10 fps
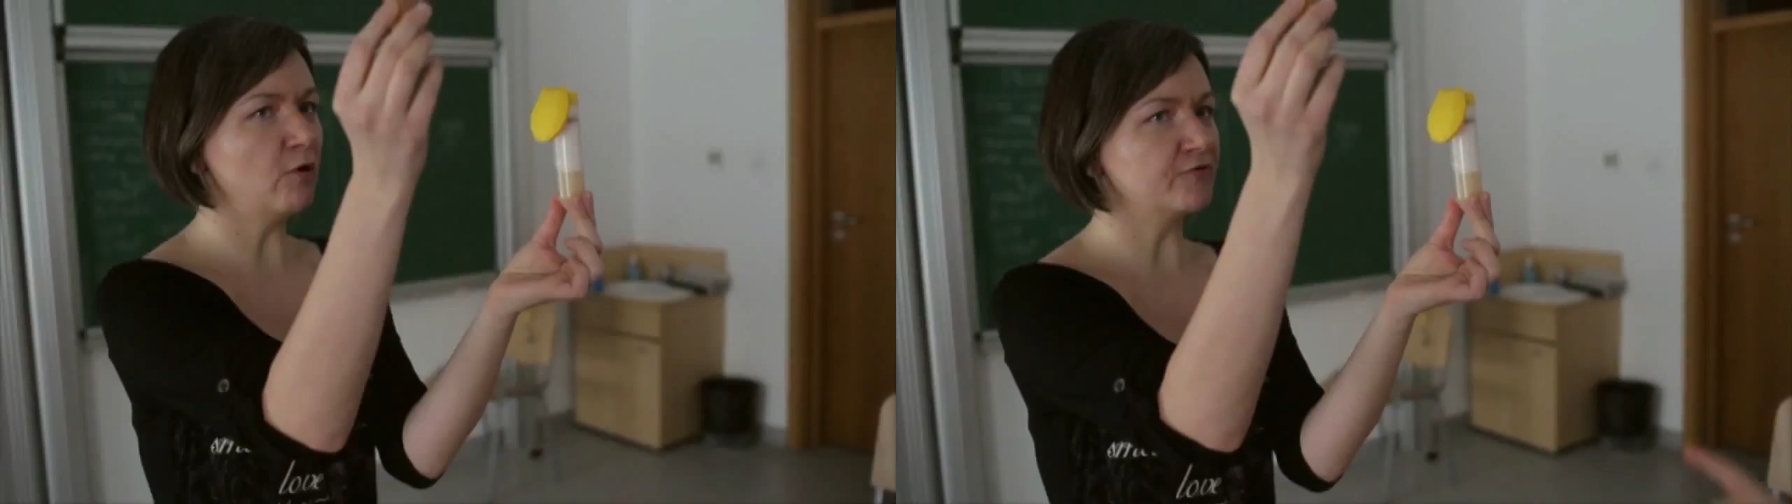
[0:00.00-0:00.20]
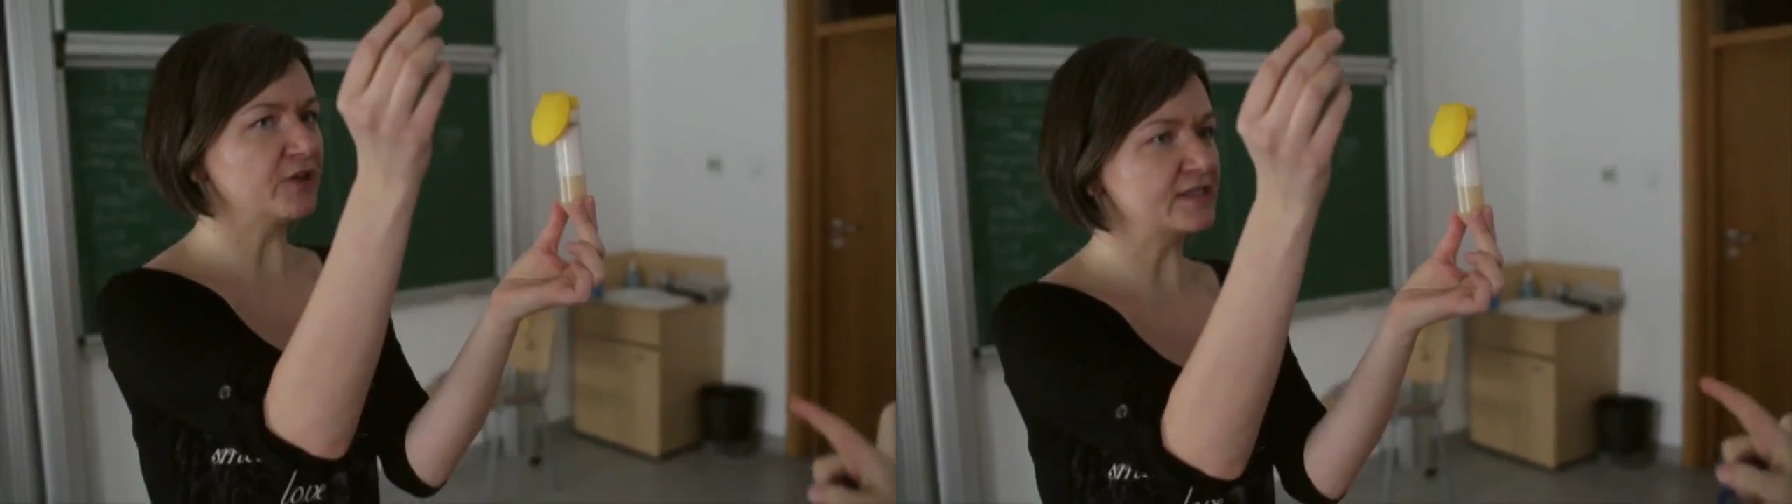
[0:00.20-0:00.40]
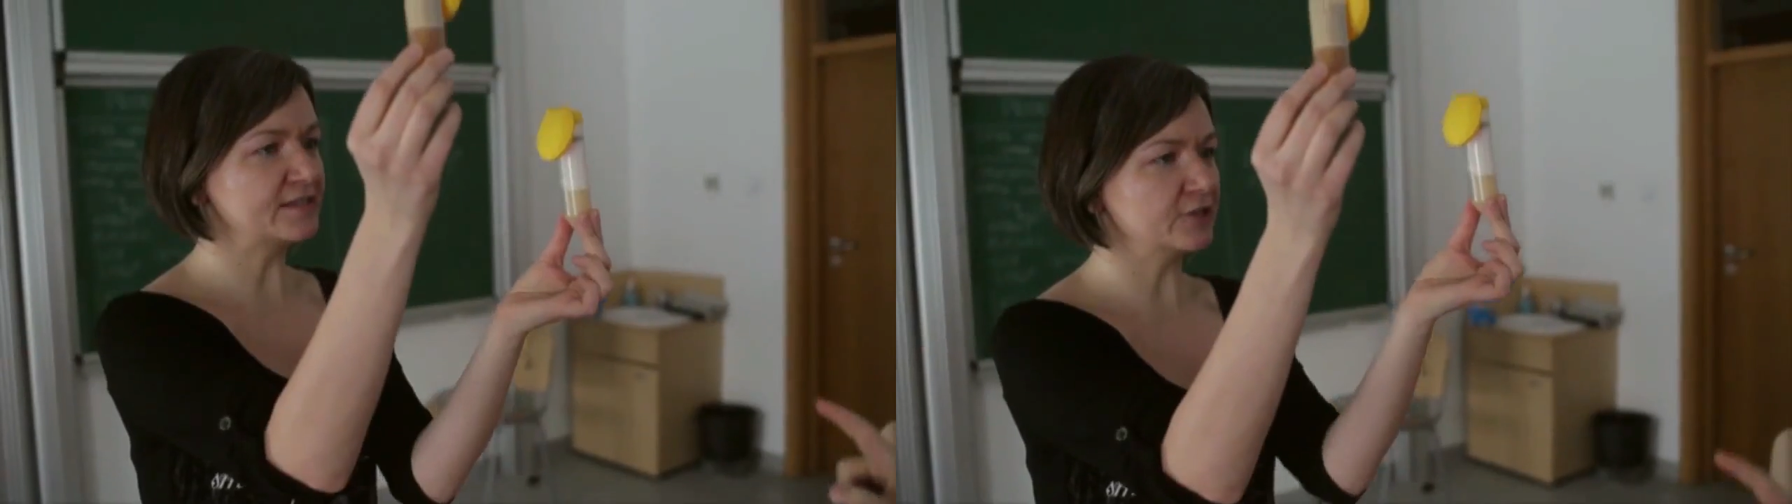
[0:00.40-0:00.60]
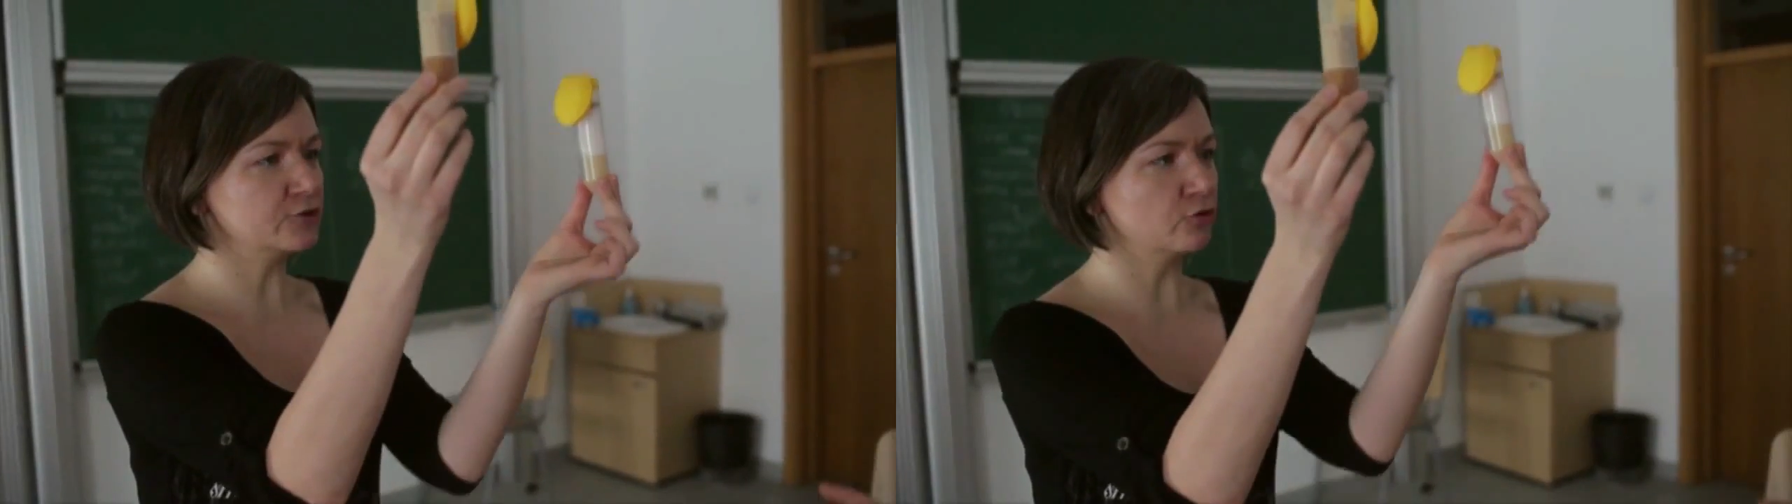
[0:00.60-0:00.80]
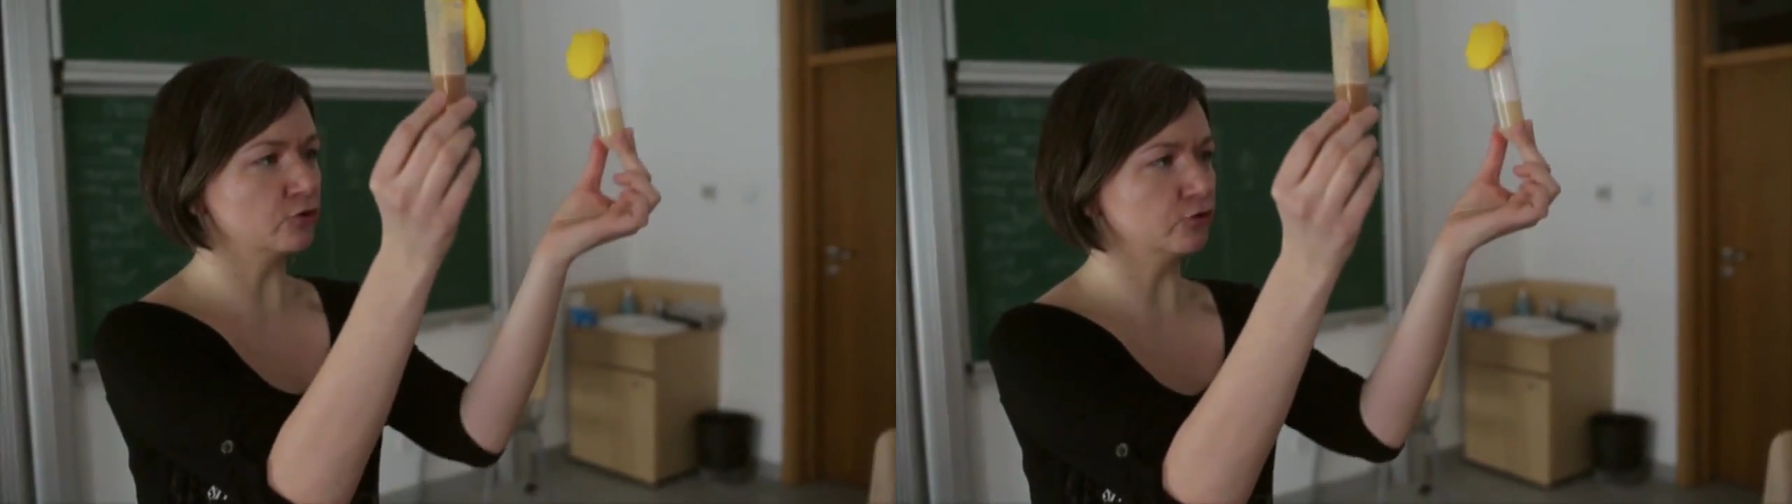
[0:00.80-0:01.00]
one which
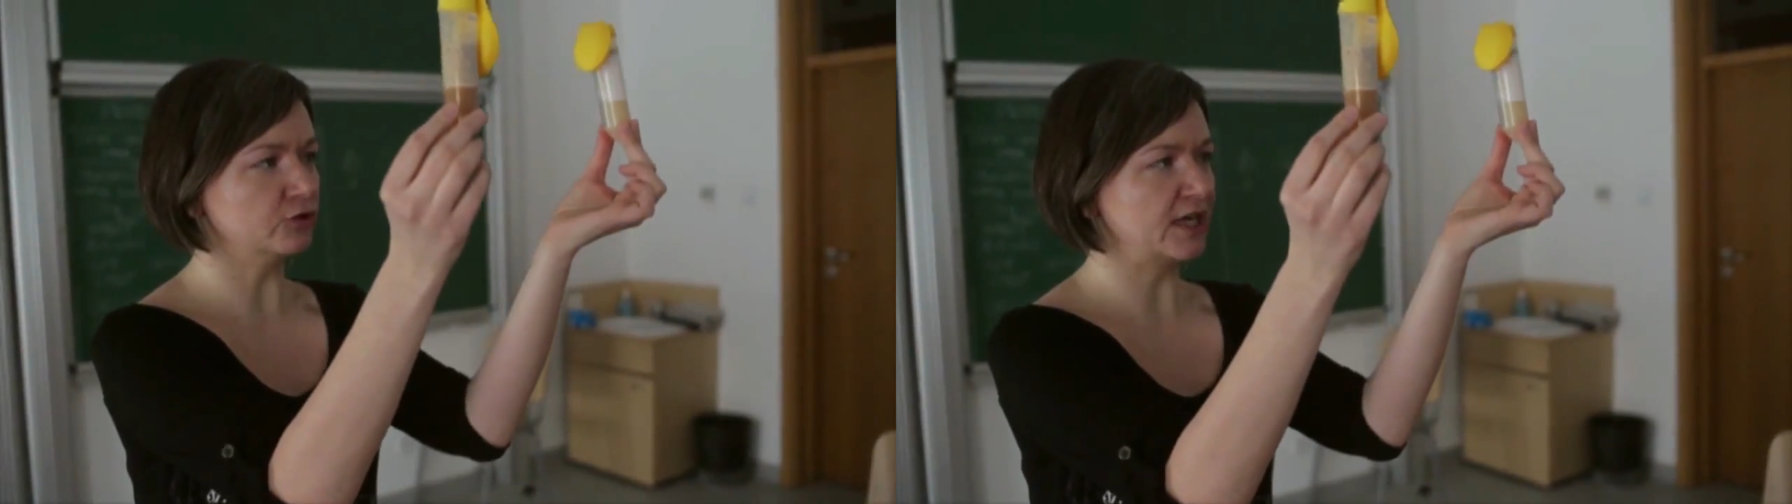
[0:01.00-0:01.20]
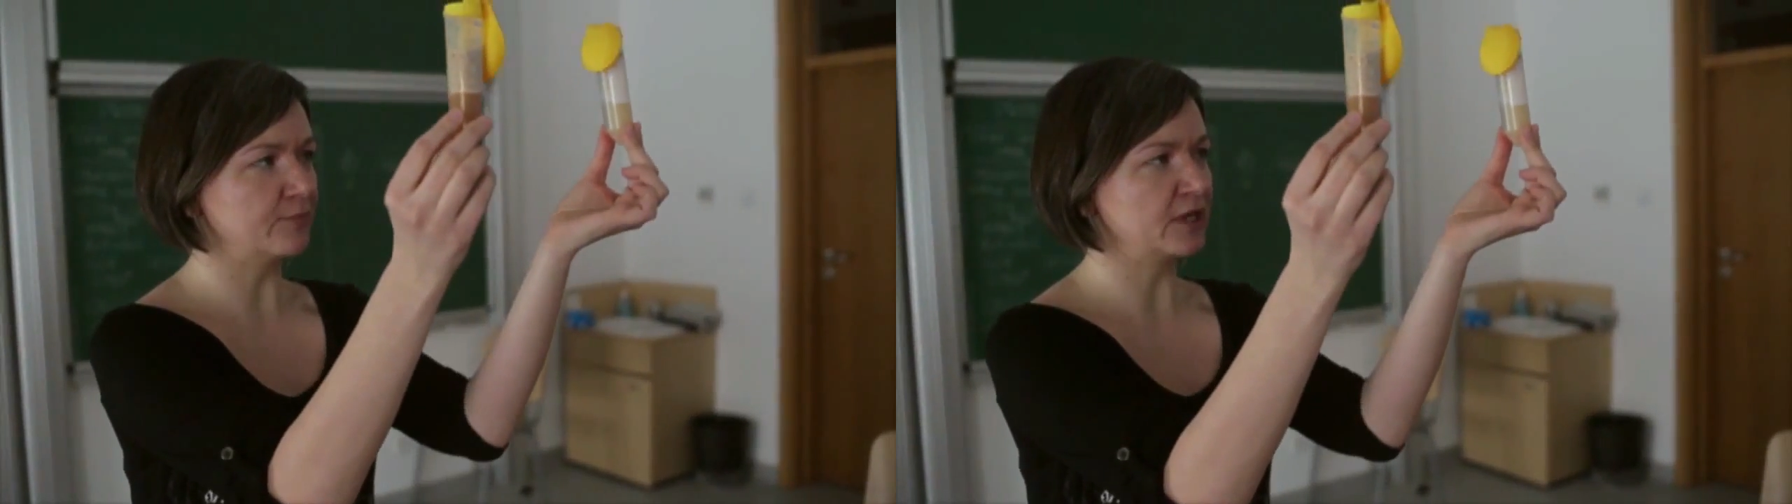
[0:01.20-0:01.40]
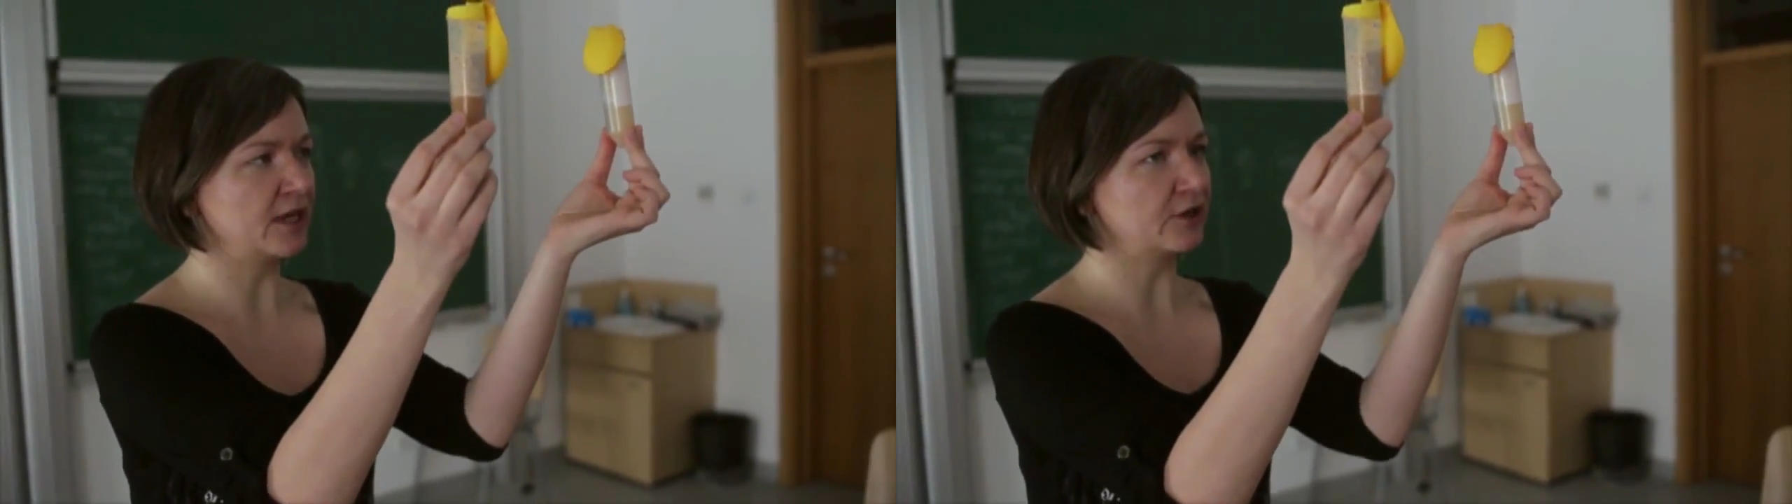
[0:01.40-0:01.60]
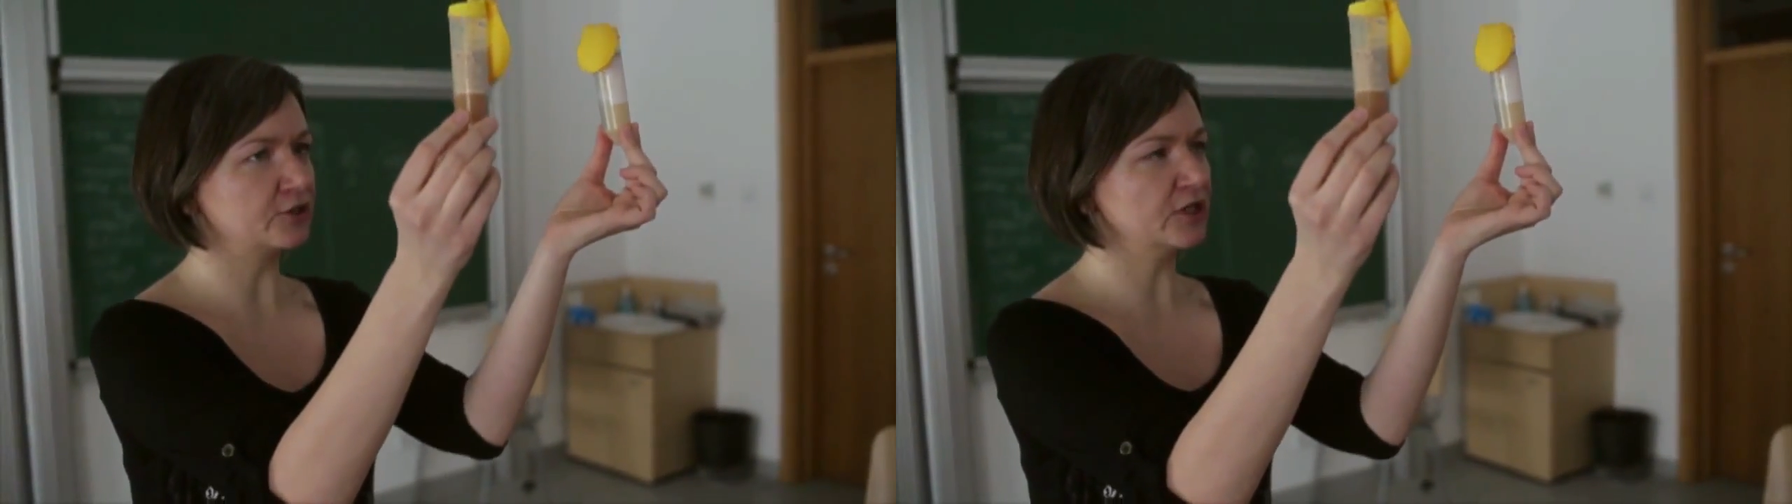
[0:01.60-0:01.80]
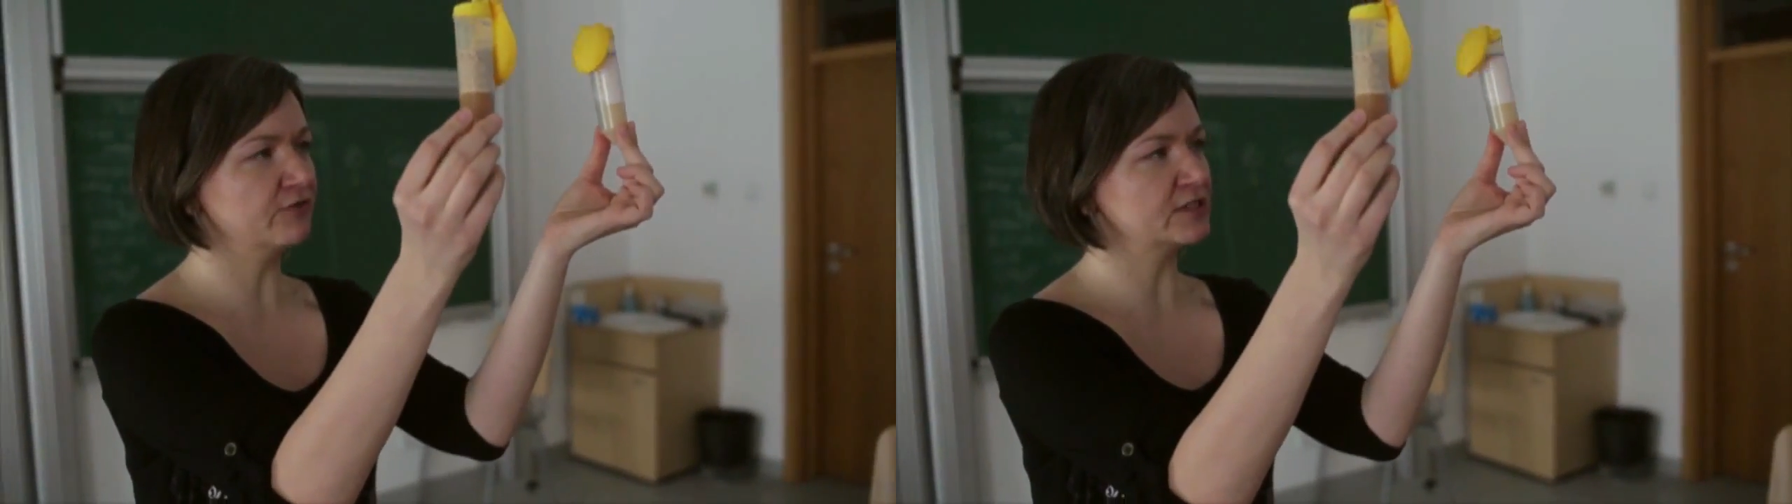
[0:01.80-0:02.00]
contains the most
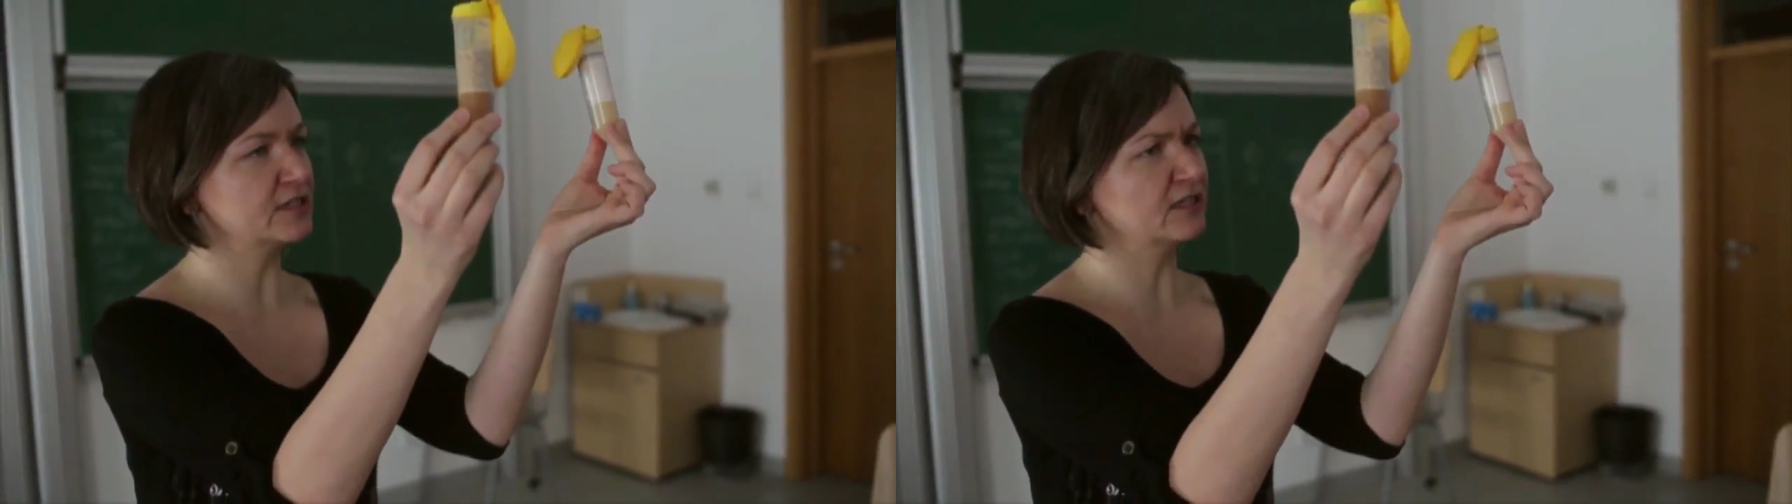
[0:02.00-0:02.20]
sugar